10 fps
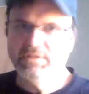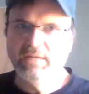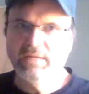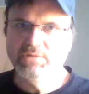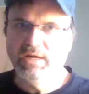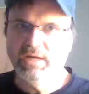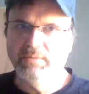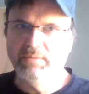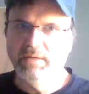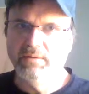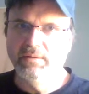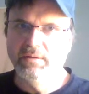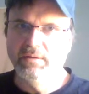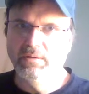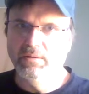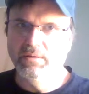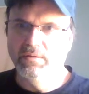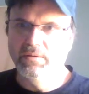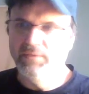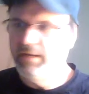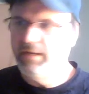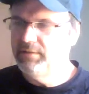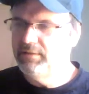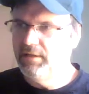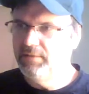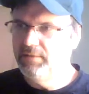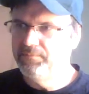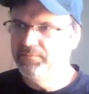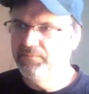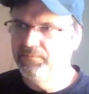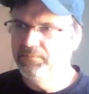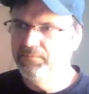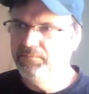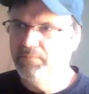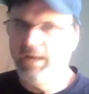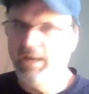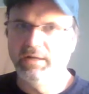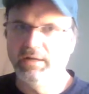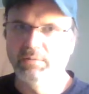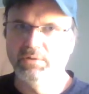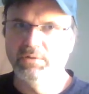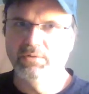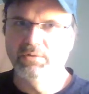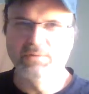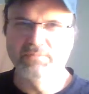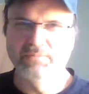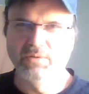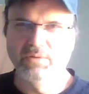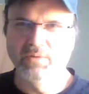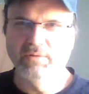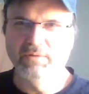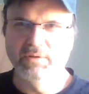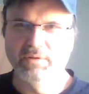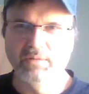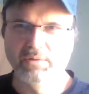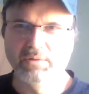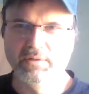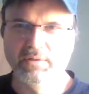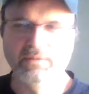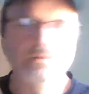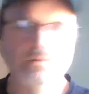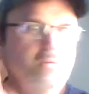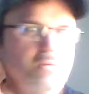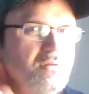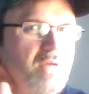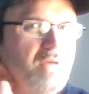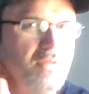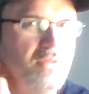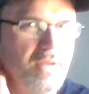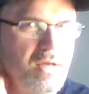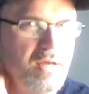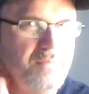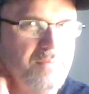job that Pioneer balloon or whatever, the nibbler and the